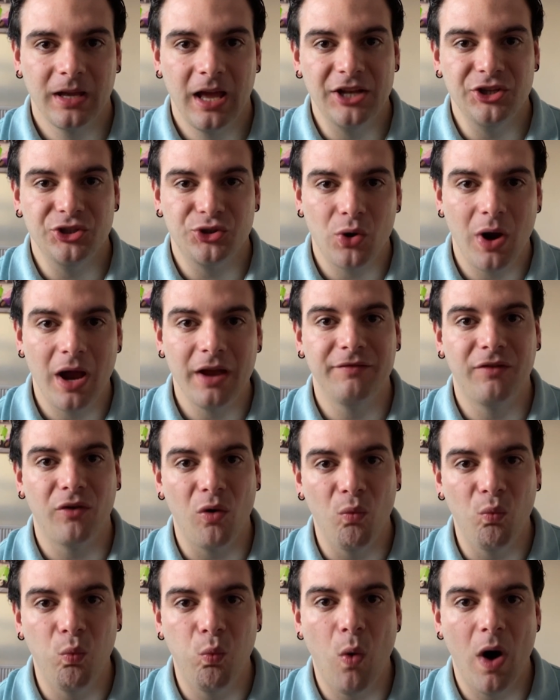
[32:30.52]
and try for
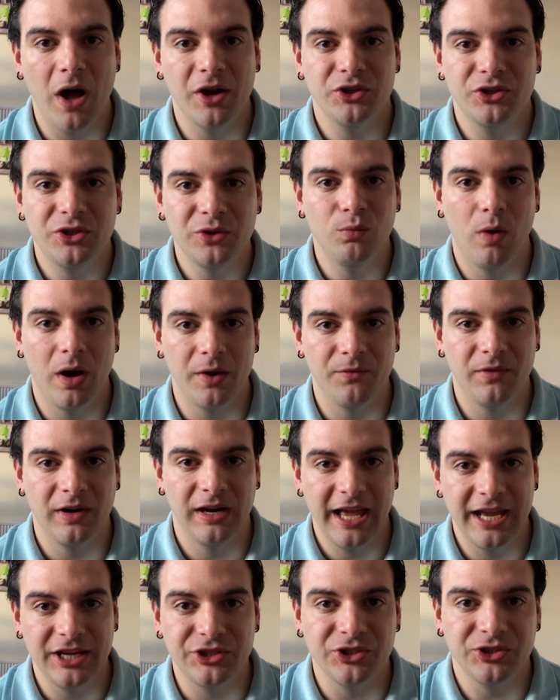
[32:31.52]
a one-to-one
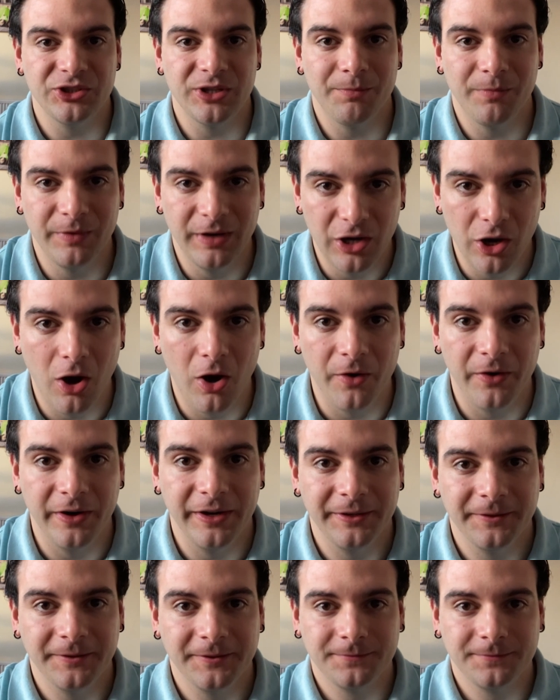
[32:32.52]
relationship with Lauren.